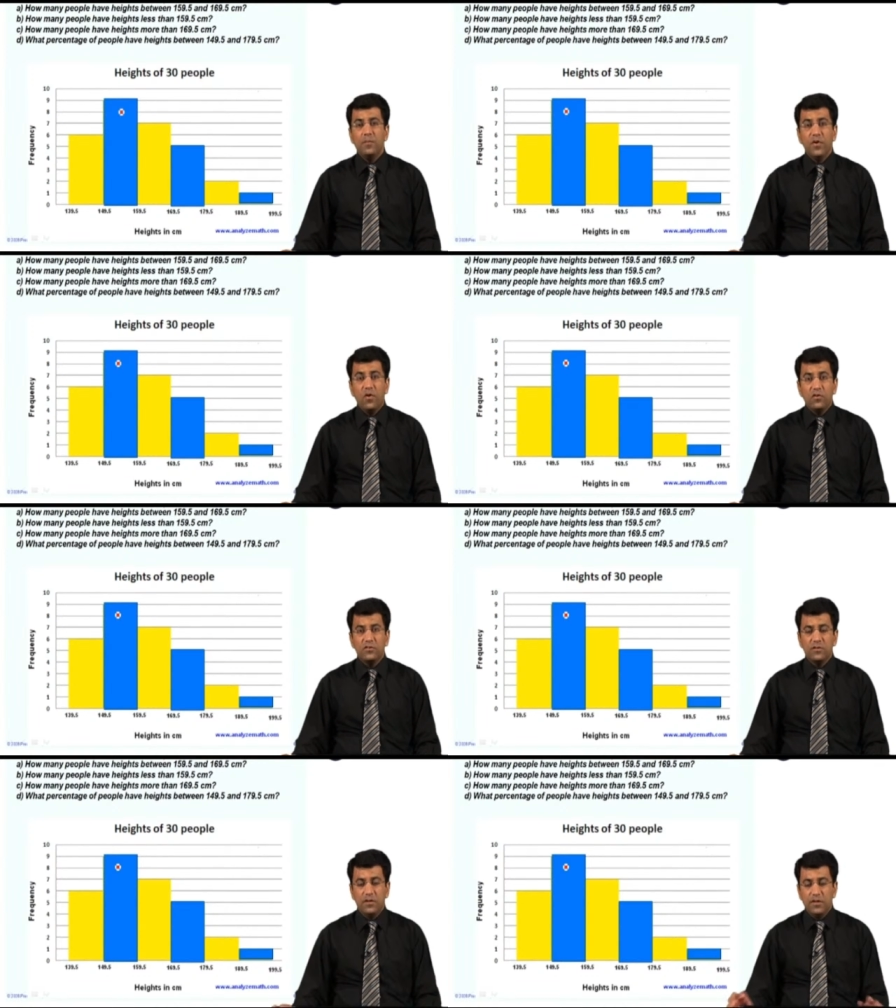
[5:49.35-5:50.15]

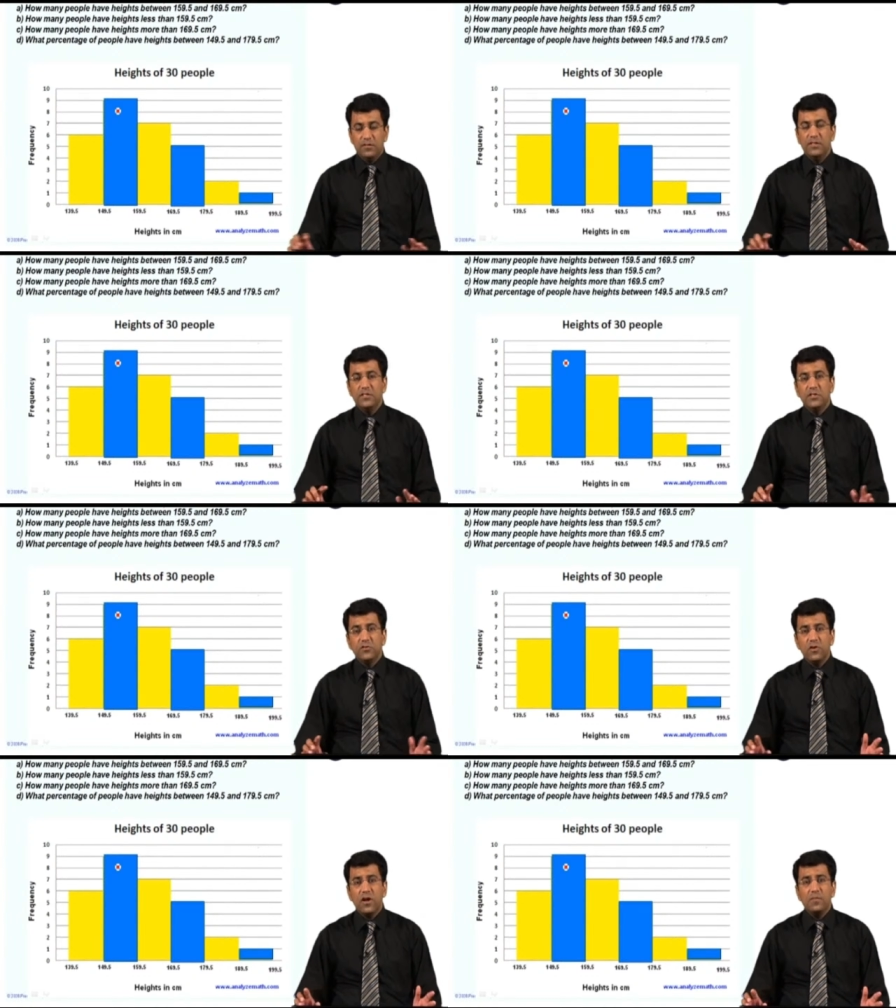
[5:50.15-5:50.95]
Because this
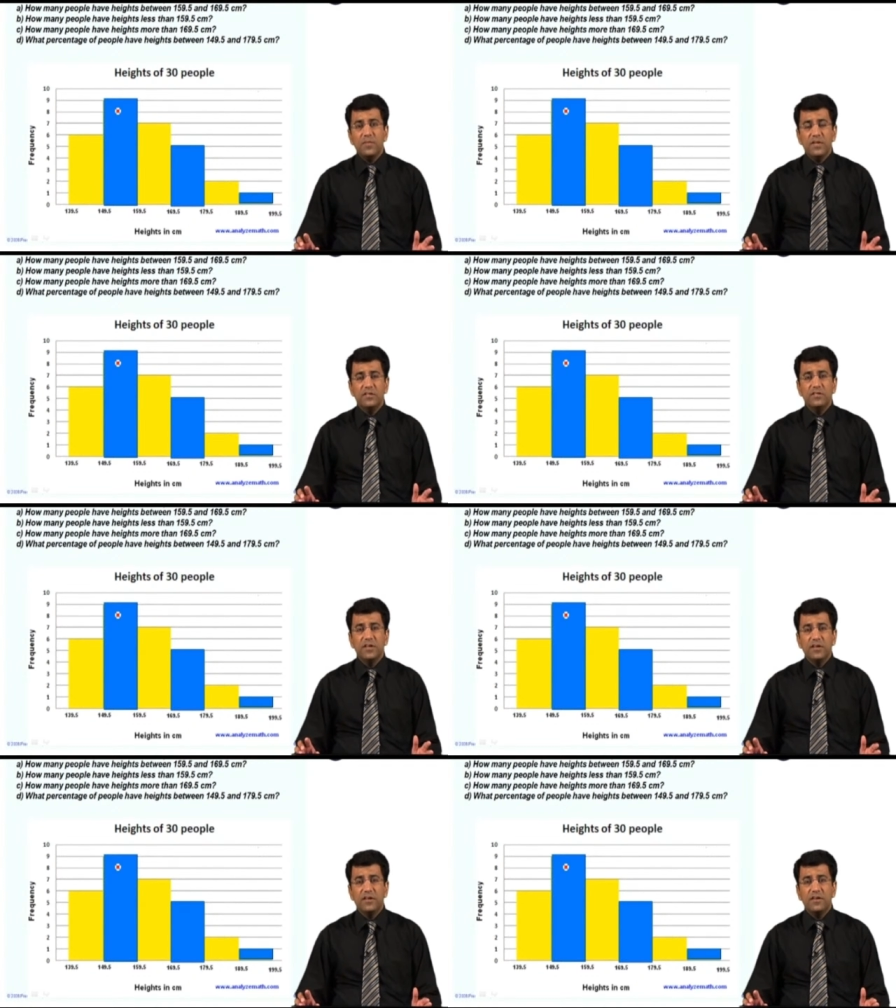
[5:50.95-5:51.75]
histogram is
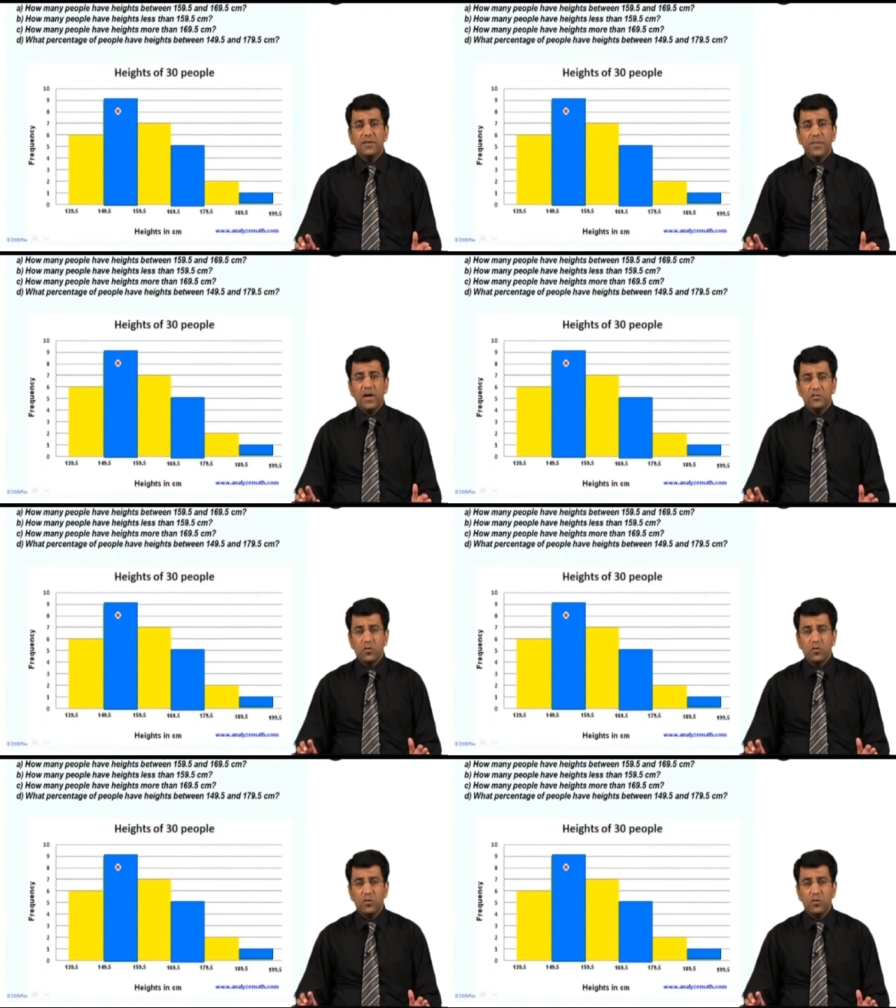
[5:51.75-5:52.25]
a